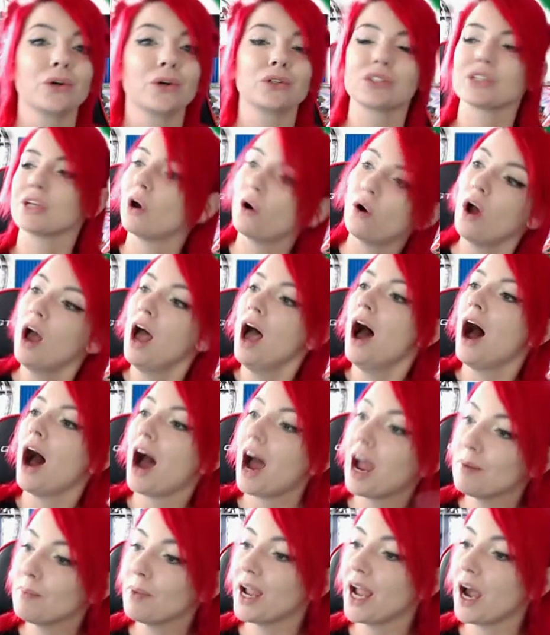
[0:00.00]
so I
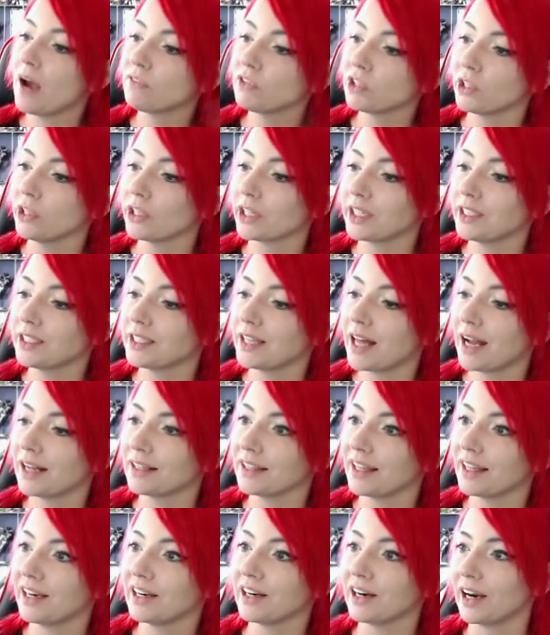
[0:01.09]
might have to look into that
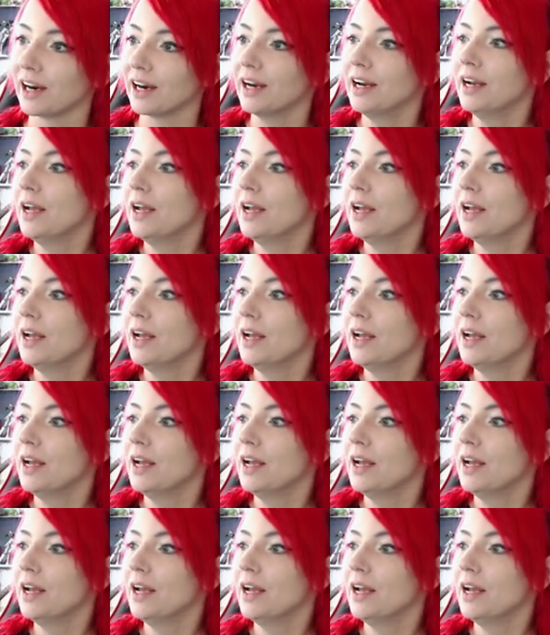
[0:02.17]
later.